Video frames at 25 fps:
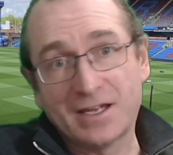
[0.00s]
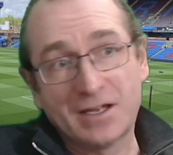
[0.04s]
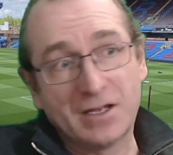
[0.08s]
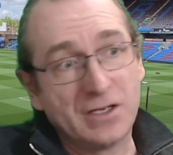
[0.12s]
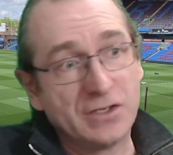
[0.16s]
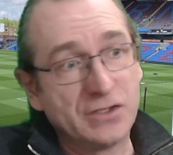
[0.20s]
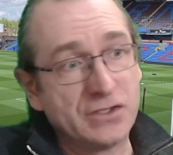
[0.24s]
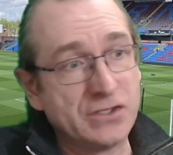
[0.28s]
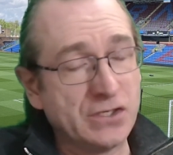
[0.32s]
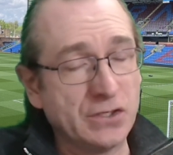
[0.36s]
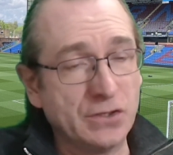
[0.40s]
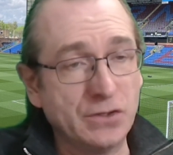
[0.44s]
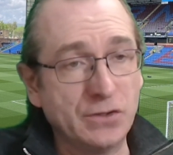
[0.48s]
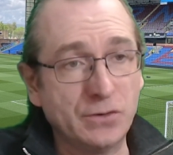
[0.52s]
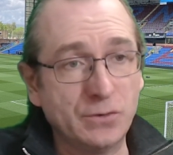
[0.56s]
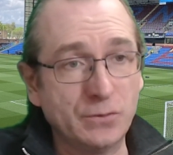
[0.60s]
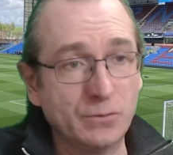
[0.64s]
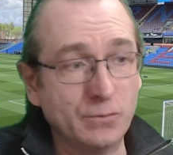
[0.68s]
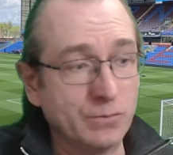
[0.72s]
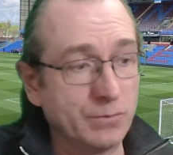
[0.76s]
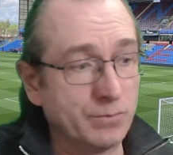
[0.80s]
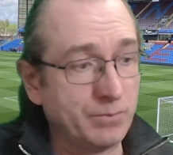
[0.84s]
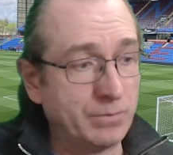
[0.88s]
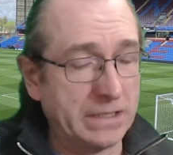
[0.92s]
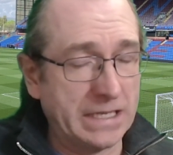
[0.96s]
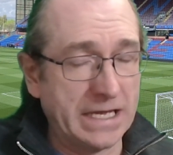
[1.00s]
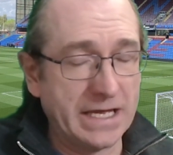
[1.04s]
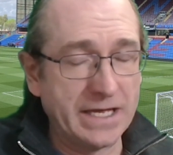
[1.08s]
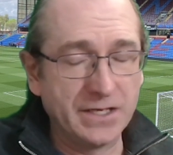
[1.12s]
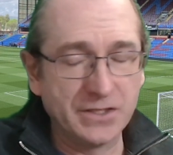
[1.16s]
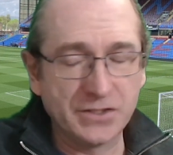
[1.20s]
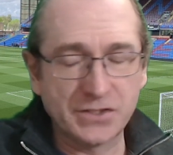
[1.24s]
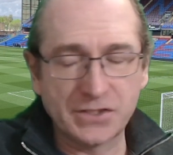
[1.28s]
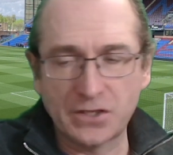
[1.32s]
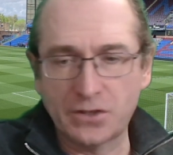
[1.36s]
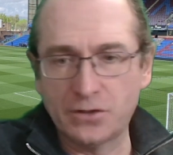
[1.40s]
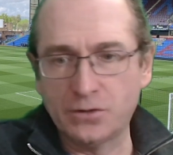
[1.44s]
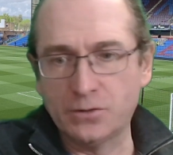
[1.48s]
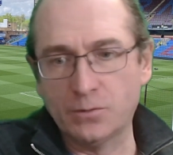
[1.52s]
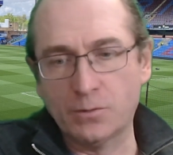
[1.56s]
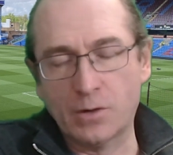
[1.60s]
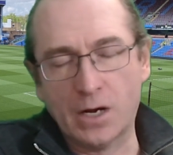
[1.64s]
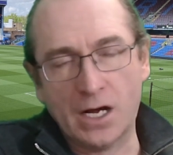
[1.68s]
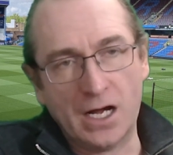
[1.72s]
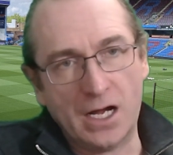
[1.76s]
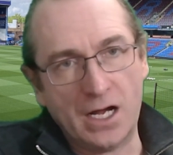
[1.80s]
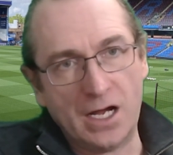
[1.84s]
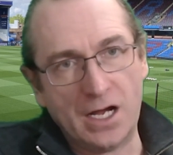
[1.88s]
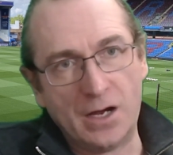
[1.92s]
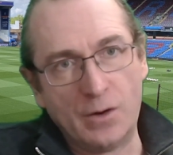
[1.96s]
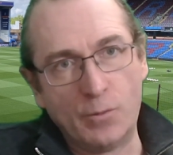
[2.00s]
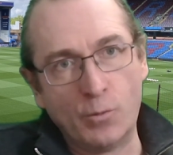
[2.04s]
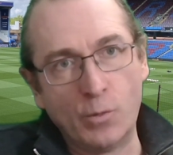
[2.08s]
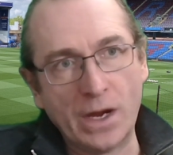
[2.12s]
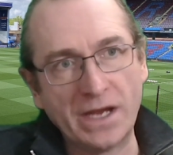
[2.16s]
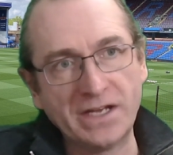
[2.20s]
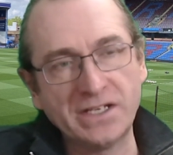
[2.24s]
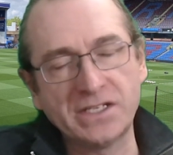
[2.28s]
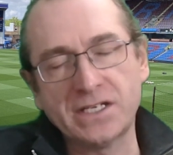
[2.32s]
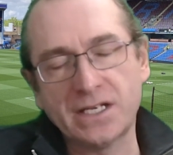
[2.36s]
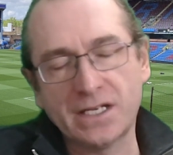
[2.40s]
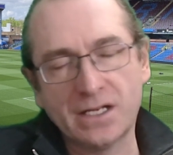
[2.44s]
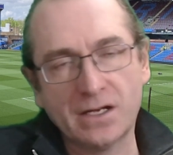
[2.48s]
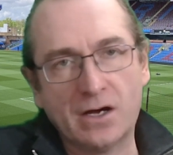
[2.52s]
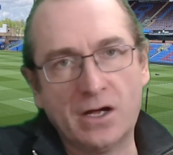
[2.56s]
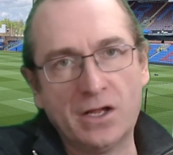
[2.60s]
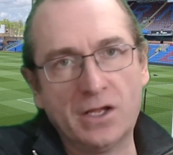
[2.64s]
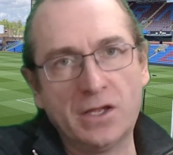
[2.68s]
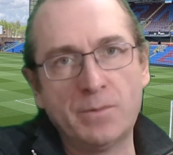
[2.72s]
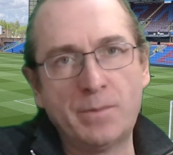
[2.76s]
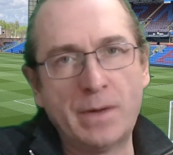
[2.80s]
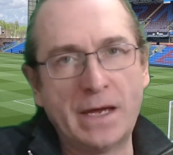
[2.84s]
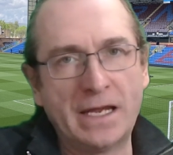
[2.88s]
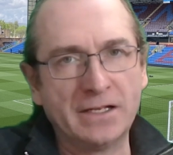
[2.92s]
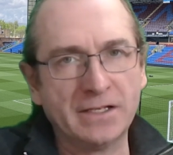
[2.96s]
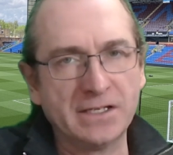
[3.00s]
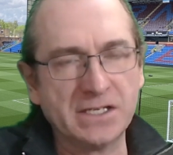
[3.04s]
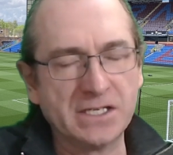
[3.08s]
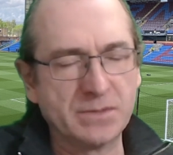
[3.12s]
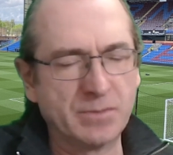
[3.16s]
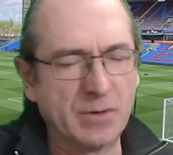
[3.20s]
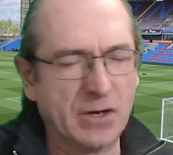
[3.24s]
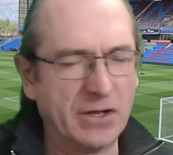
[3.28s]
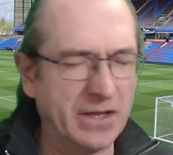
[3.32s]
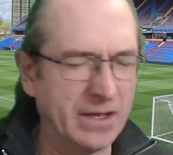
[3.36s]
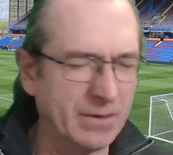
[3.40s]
to players who are waiting on the penalty spot?